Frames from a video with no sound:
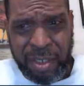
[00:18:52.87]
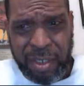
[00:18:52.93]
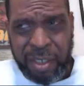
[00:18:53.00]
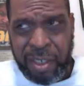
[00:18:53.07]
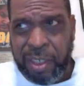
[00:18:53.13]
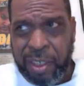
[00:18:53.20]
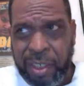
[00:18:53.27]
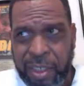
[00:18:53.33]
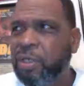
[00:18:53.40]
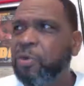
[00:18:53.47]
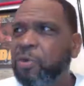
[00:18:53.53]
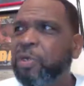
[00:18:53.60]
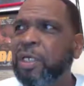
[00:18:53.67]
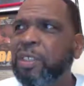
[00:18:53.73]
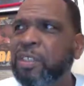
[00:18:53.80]

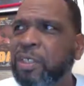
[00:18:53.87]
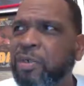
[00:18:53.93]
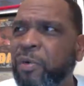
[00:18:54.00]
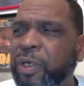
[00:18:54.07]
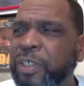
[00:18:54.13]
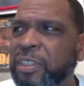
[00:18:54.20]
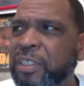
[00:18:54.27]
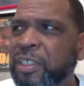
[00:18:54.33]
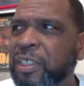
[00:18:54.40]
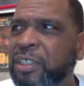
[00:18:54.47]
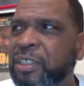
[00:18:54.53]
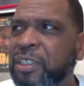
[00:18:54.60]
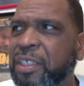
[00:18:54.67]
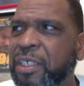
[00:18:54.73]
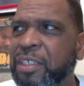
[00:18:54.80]
So the question
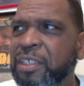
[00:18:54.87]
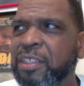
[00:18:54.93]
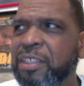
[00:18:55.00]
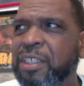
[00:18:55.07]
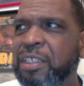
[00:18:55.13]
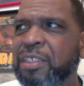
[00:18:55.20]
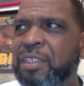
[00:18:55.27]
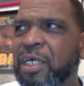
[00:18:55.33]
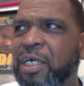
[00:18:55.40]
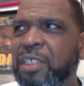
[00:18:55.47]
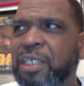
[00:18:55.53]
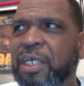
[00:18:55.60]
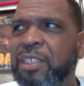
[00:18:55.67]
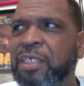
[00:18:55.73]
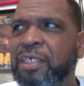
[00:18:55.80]
is this
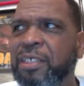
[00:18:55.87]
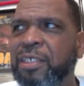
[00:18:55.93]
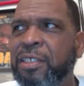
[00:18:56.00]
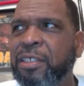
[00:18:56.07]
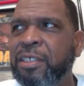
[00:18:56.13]
another